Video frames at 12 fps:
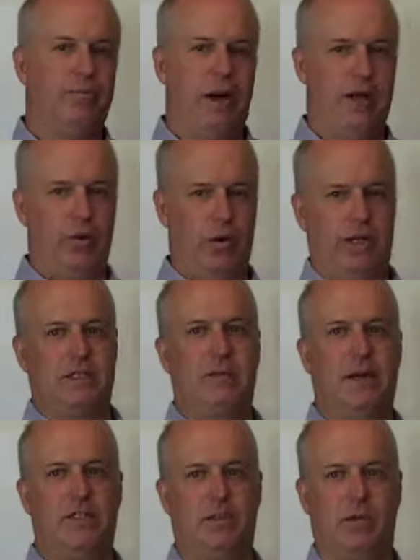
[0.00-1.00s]
money we
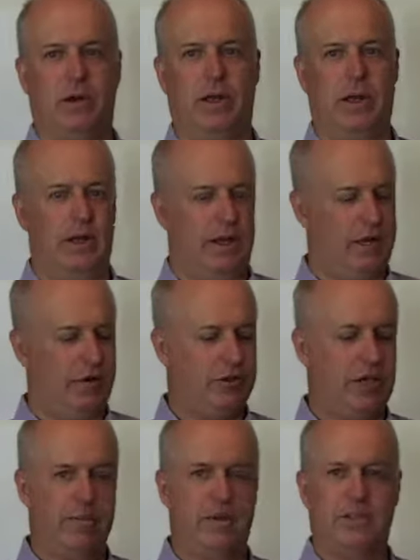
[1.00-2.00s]
expect to bring in,
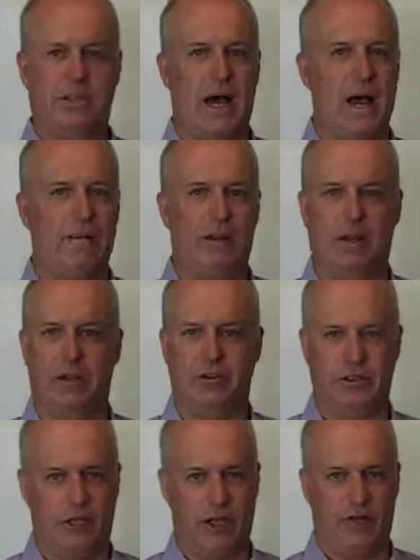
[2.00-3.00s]
here's how much time and
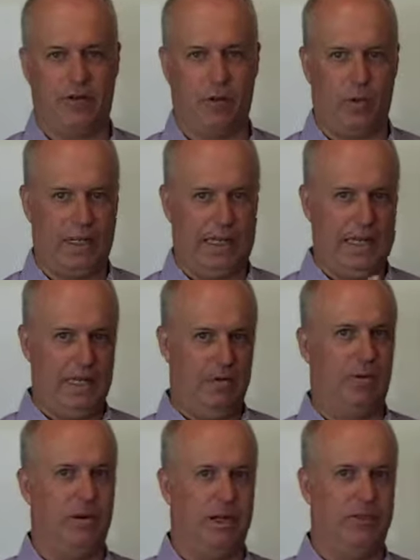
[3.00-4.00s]
energy and effort we need to
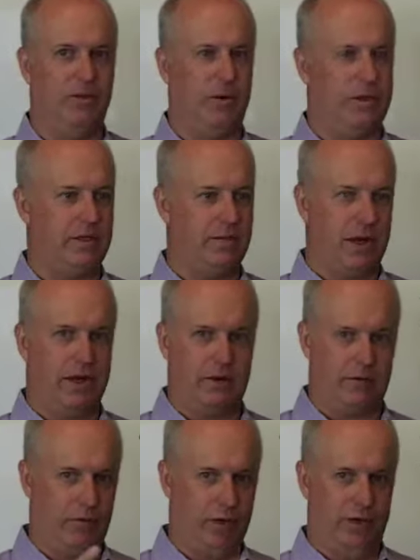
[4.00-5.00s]
put into it to make it
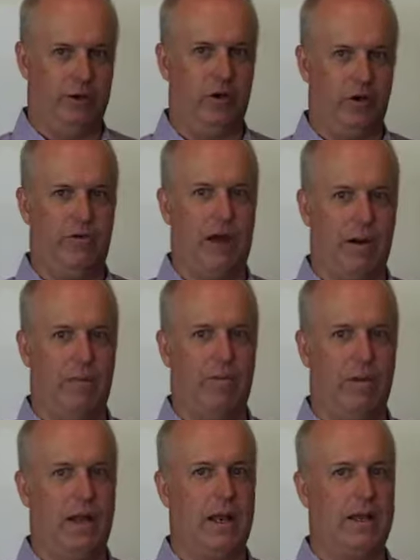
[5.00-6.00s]
a really good, viable
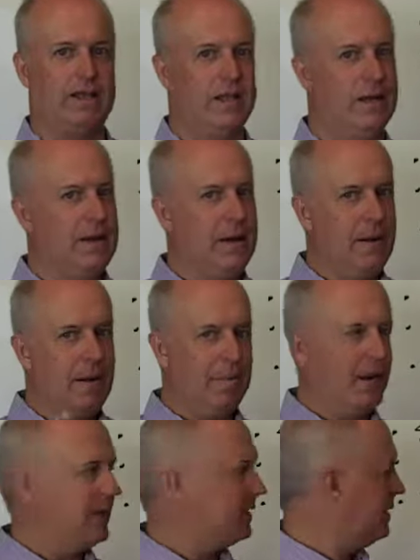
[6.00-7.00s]
product.
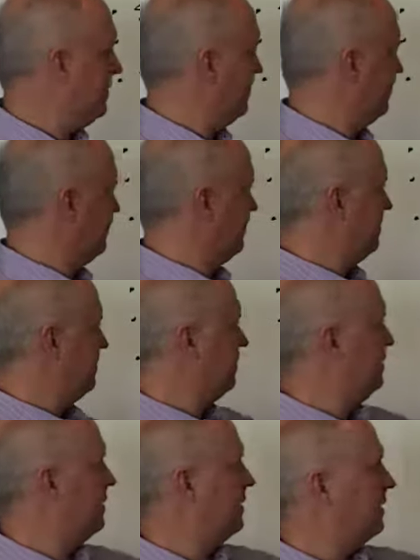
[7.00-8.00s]
But
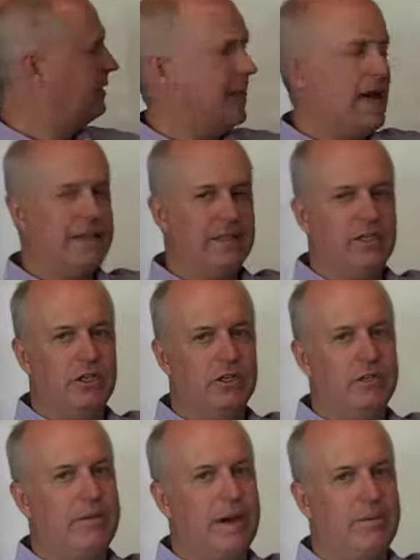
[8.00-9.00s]
that
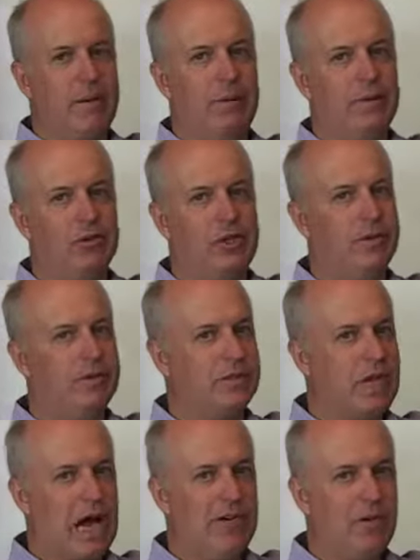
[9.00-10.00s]
decision about membership
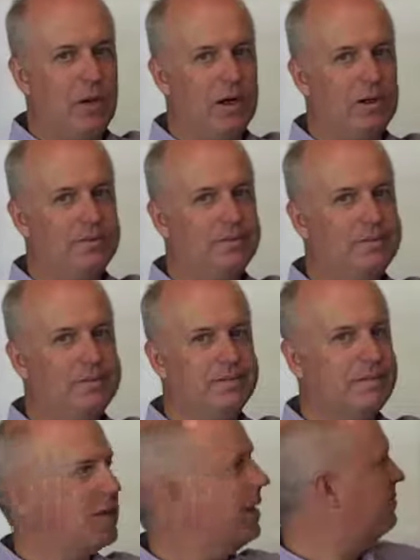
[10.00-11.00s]
software
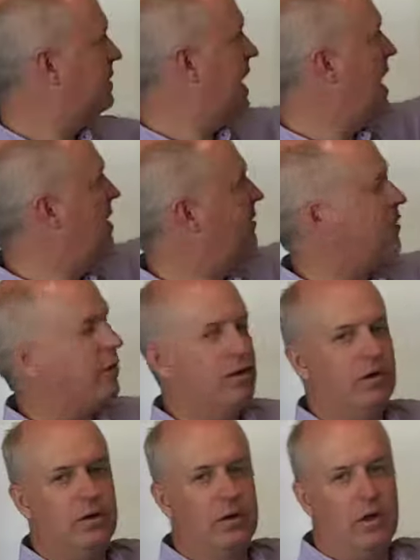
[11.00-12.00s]
comes
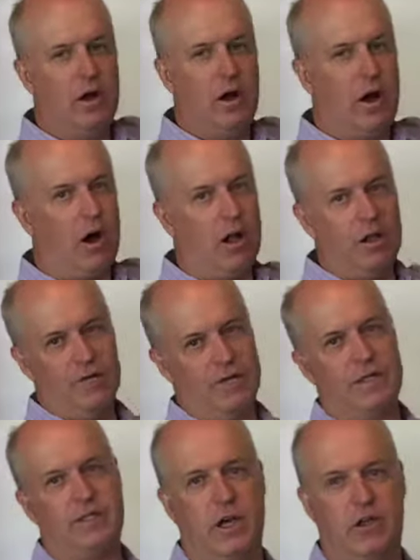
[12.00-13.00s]
after all of
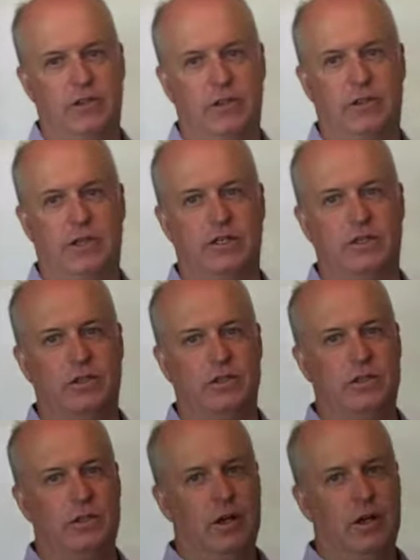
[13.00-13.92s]
these other decisions.